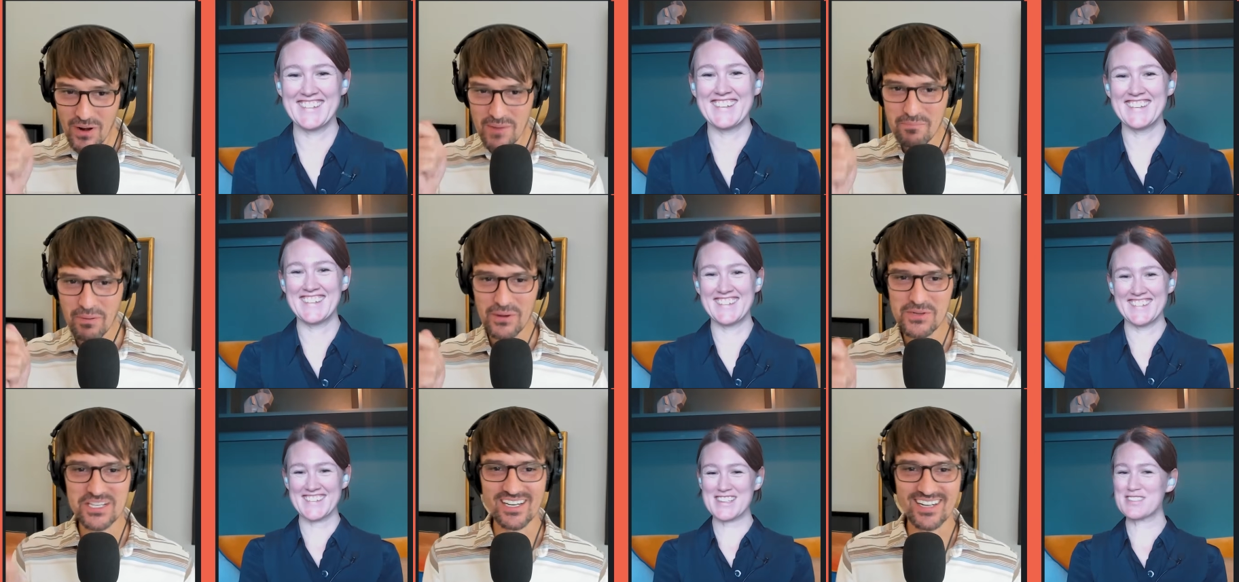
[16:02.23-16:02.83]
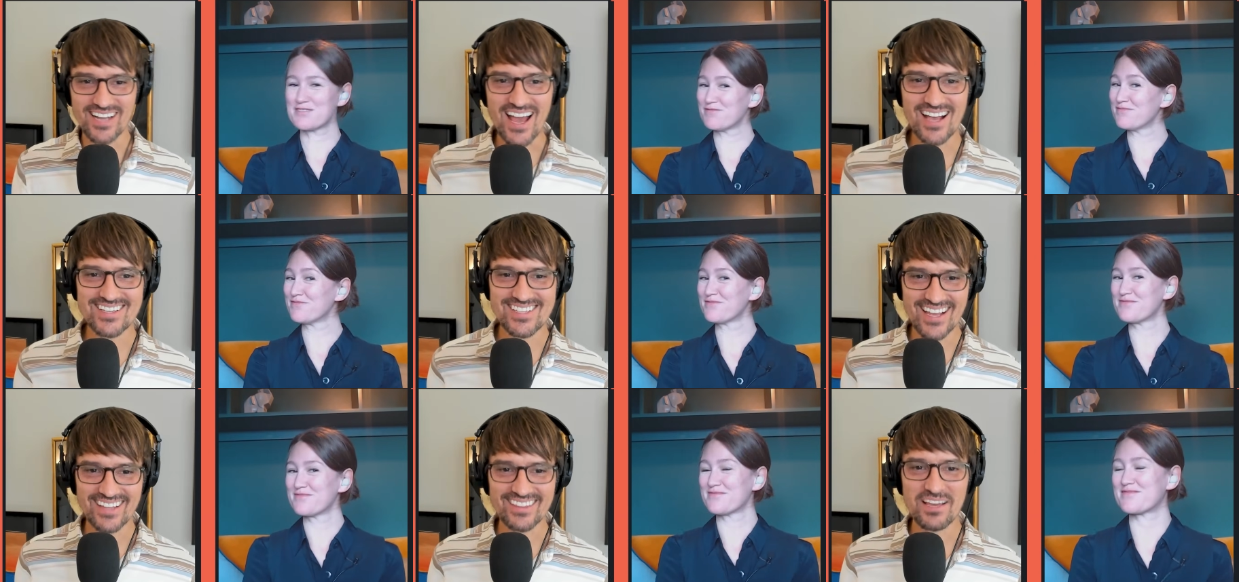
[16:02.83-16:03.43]
Speaker 1: one person
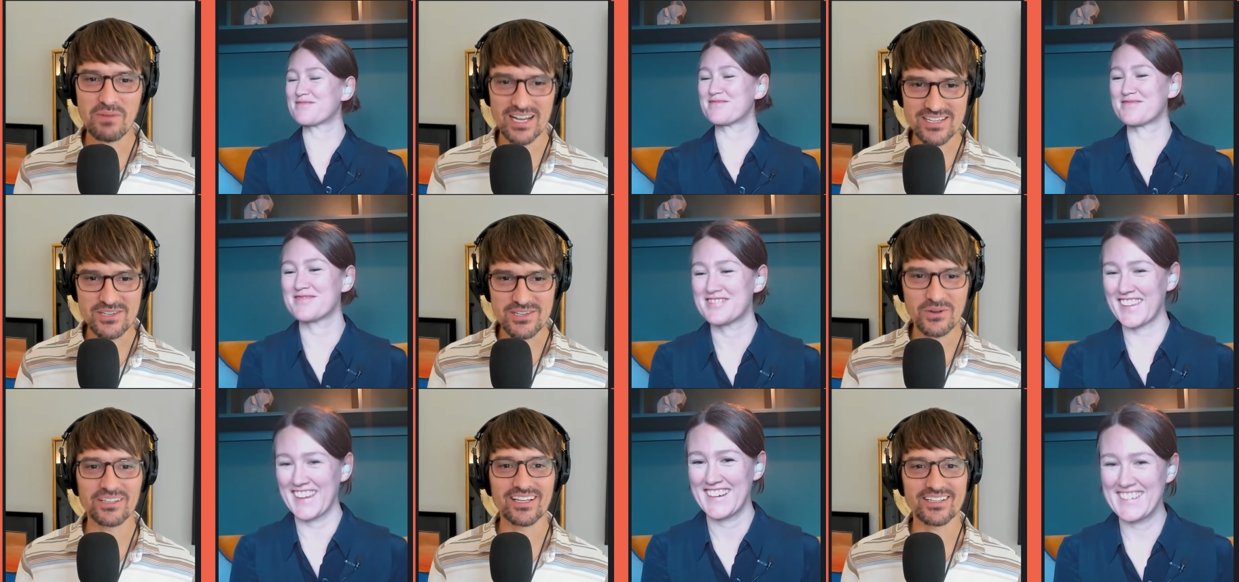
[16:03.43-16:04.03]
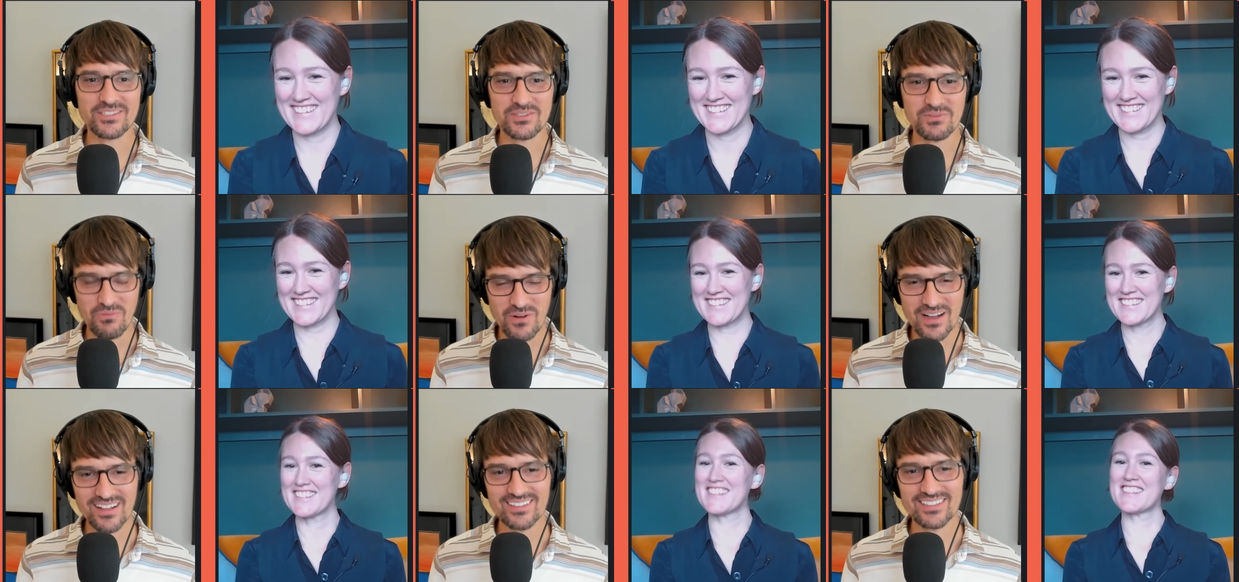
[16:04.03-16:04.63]
has said they bought toilets.
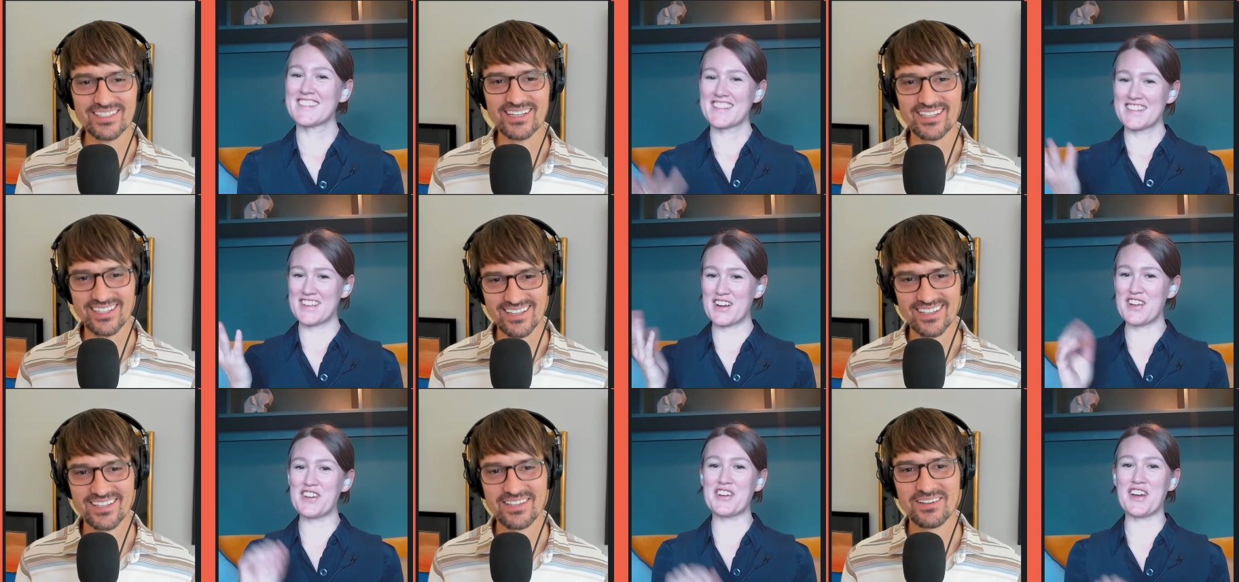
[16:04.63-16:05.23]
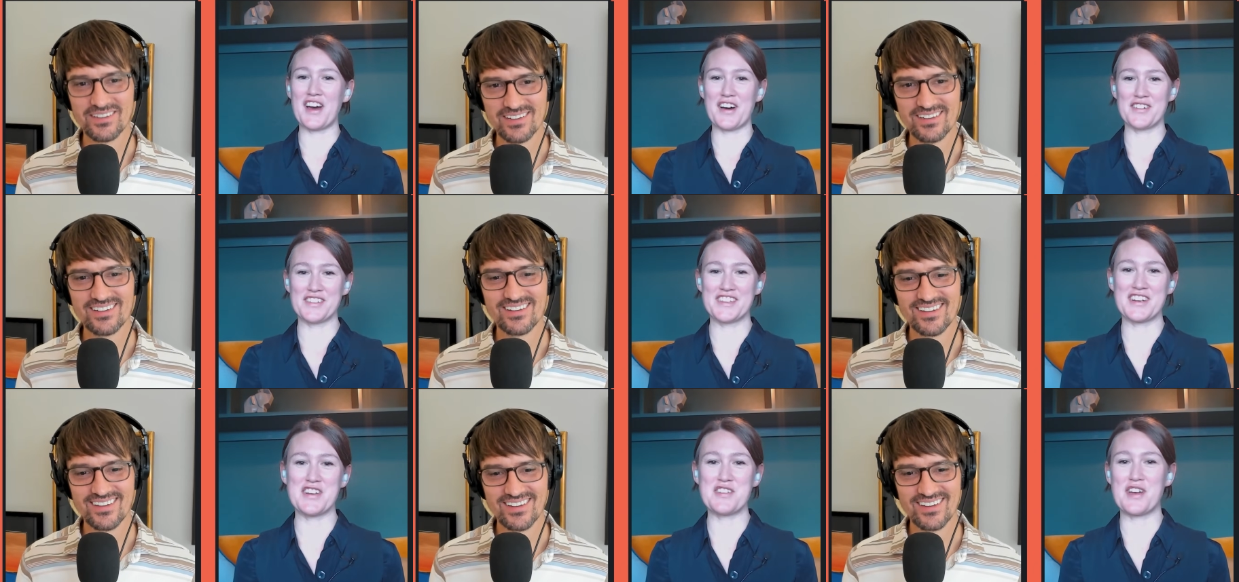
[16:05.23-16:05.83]
Well done.
Speaker 2: There you go.
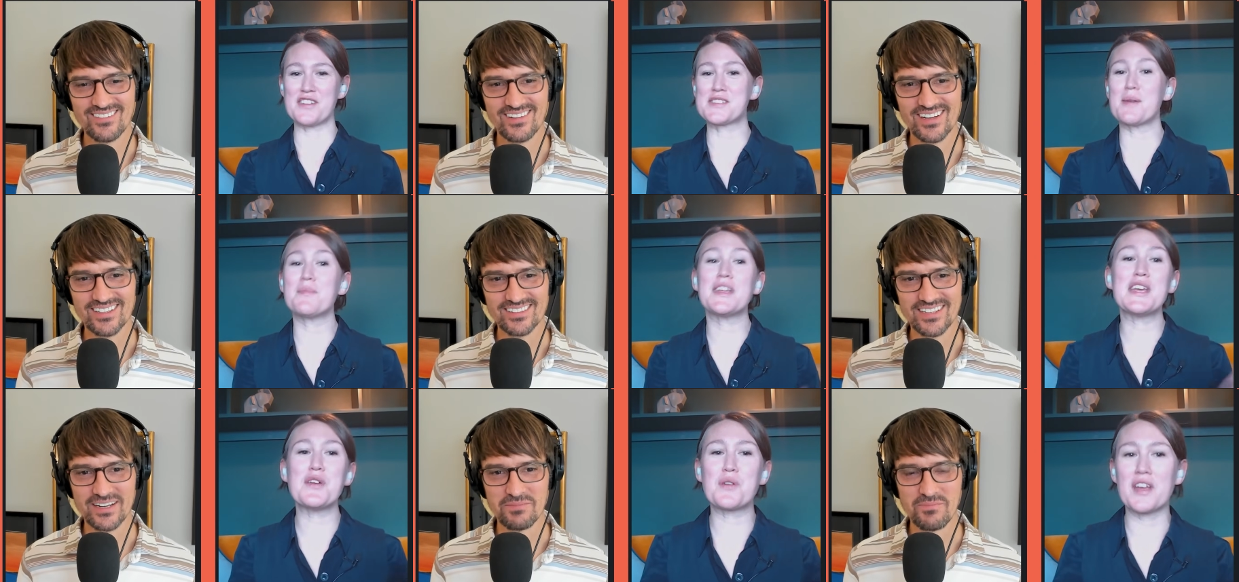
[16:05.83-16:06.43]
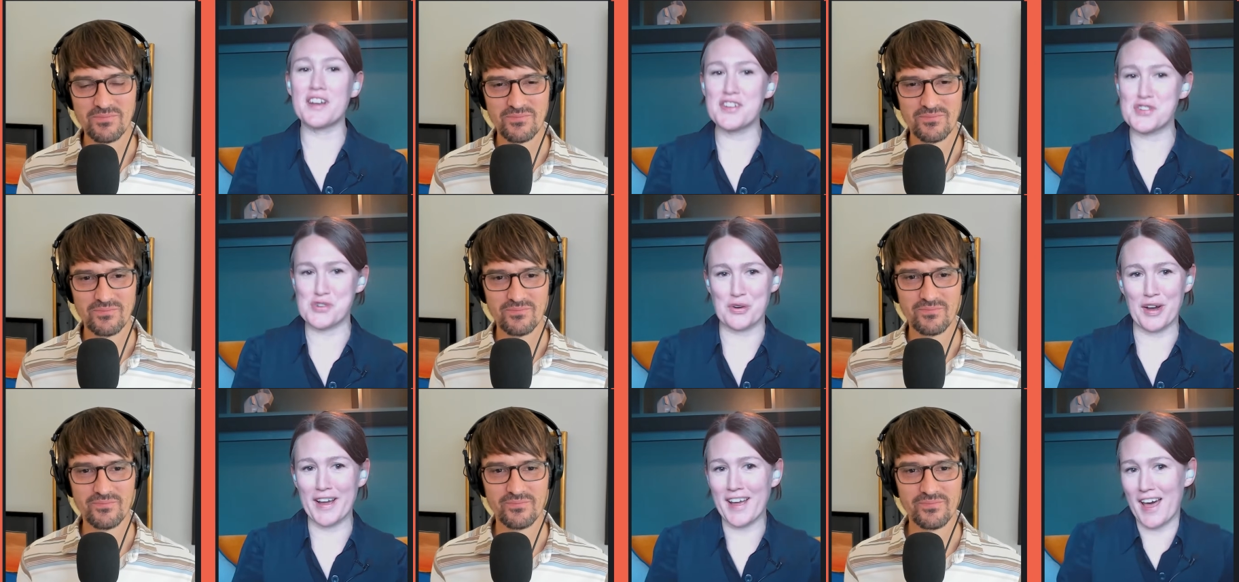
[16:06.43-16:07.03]
There you go. Something well you can
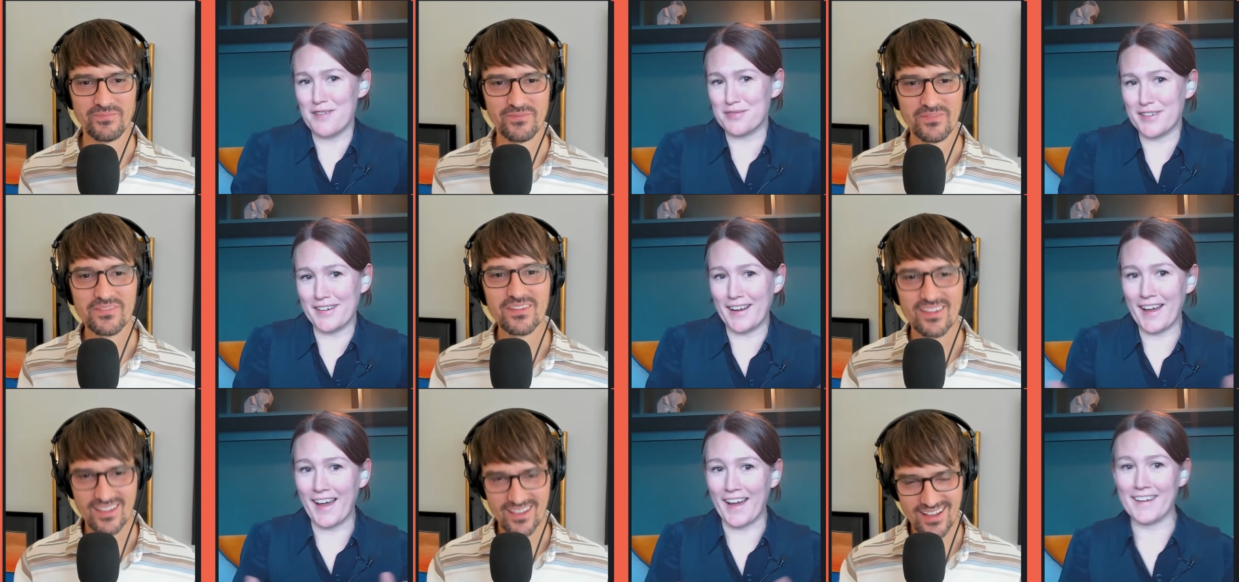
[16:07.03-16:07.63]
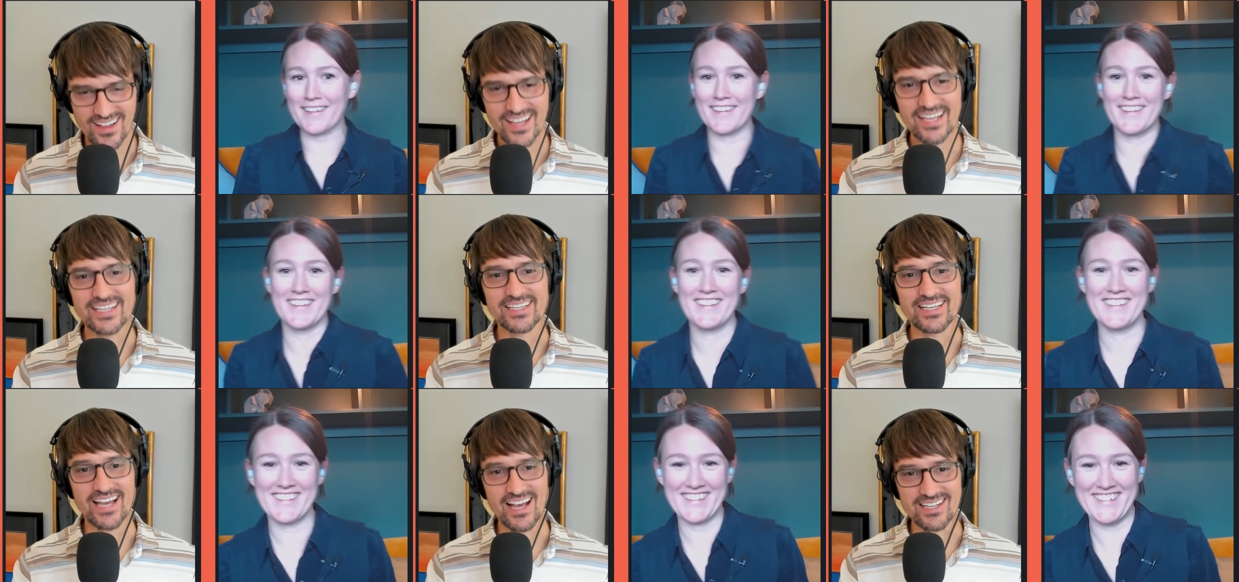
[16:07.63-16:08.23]
enjoy every day.
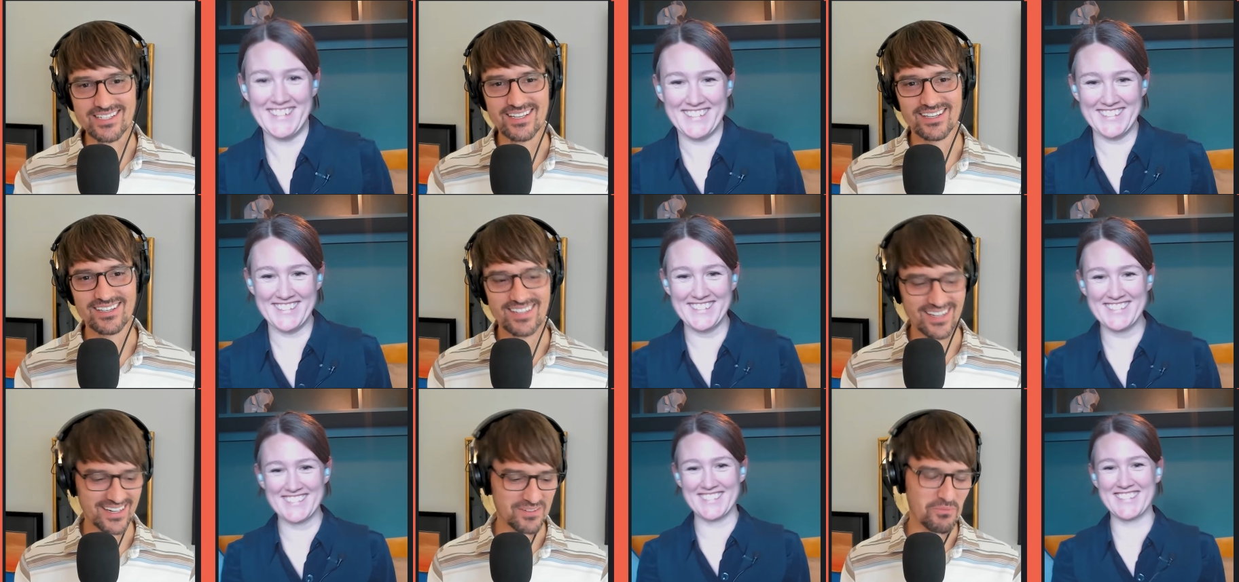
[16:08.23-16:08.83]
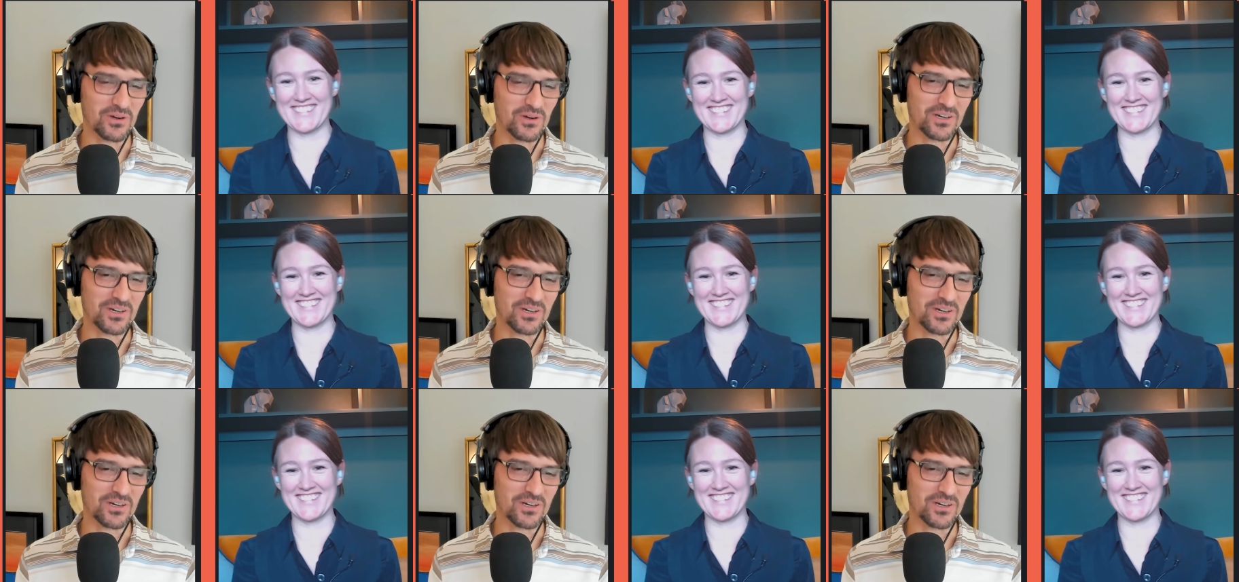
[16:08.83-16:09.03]
Speaker 1: Yes, indeed. Well,